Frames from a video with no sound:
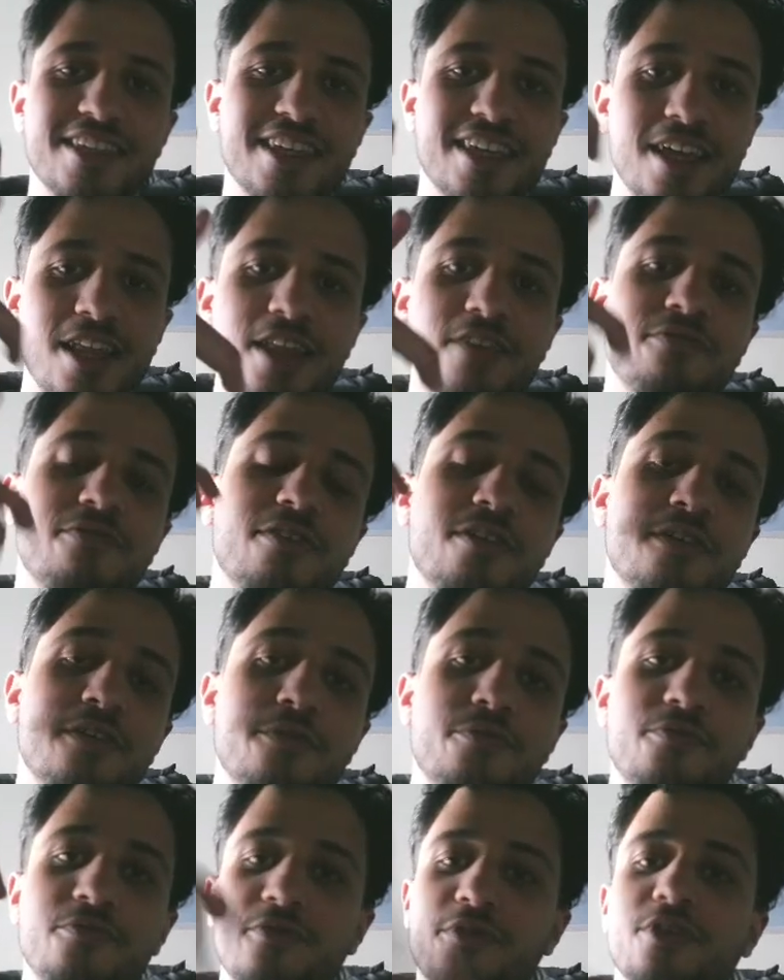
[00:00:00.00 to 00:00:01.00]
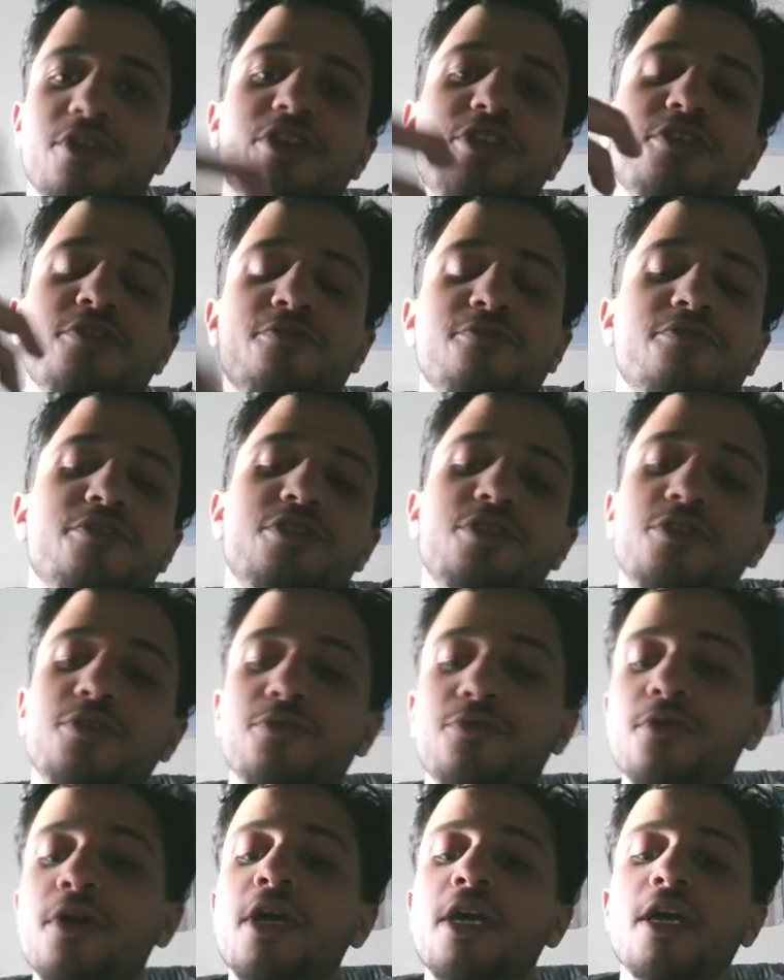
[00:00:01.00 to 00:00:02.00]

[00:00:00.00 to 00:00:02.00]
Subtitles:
Khalifa for a new video